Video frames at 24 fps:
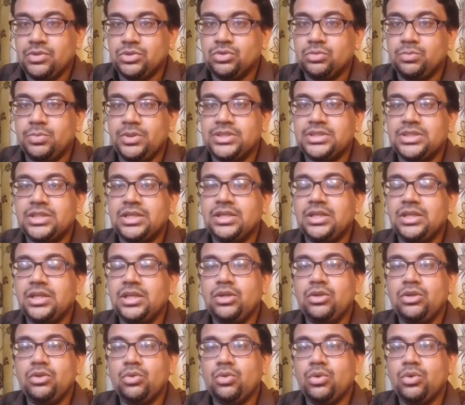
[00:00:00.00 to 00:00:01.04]
So basically
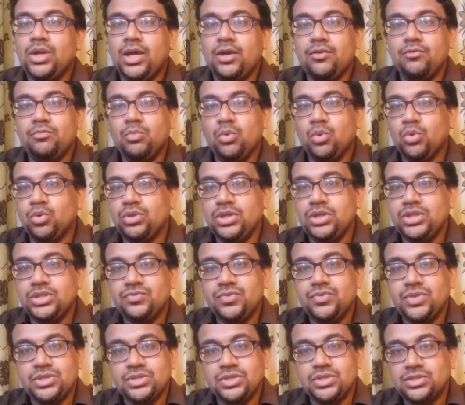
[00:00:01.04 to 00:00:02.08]
you don't have both these
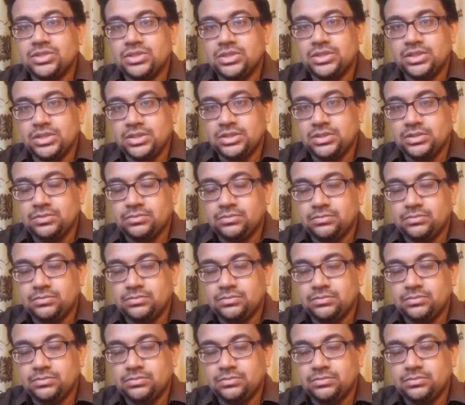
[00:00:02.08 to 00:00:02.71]
features in it.